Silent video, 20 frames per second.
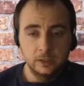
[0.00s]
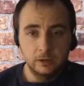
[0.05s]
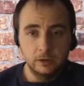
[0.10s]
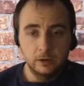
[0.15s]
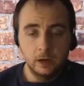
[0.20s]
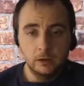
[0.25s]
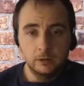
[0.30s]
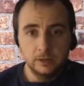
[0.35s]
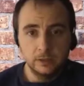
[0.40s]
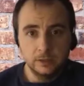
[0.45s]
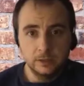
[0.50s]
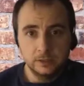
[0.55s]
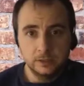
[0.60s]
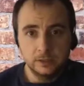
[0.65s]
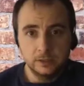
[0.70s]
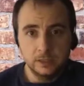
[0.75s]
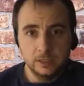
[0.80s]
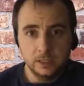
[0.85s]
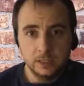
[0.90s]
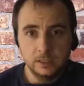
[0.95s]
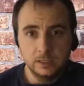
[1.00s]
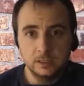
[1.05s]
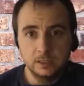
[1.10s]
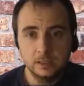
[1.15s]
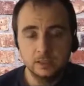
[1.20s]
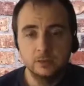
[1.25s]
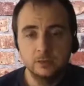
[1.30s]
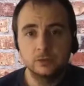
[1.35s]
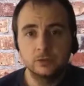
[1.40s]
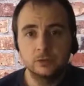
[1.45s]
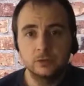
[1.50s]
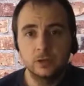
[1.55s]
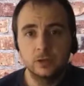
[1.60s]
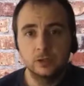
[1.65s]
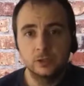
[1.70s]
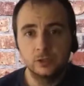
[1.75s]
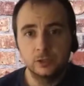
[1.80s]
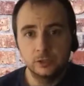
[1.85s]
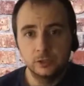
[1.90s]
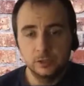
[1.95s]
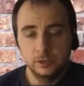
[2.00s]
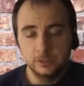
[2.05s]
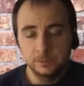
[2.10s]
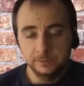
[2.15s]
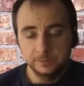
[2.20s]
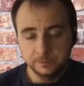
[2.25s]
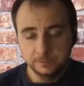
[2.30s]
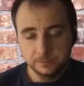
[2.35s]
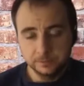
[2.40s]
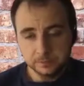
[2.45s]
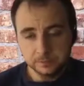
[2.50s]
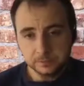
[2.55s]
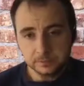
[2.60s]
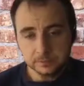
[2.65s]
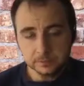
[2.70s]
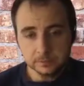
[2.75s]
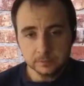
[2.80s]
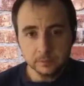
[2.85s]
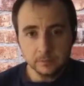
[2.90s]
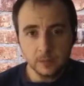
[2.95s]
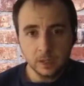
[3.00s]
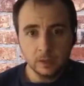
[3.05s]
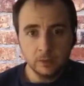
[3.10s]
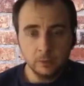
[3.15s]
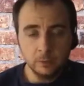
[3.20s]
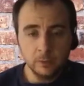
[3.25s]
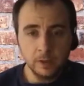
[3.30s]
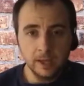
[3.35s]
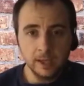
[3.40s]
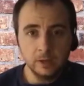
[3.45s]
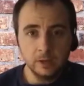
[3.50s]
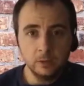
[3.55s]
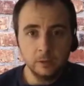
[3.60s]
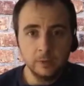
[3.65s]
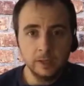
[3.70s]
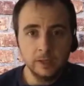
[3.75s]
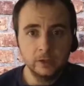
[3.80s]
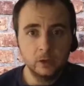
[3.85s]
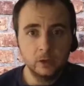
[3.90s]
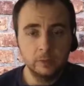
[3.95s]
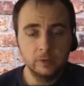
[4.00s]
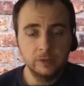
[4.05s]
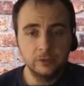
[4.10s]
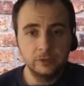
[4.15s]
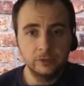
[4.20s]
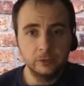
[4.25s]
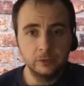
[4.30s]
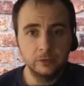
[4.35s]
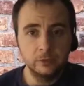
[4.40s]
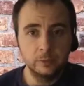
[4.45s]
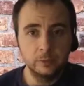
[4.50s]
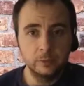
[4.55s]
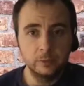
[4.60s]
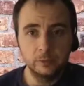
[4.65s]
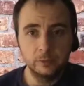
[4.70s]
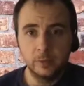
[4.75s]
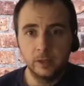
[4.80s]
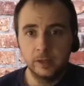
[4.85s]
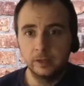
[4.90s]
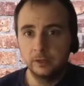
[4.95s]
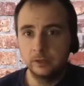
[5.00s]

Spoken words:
So there are instances and deal structures that may or may not be suitable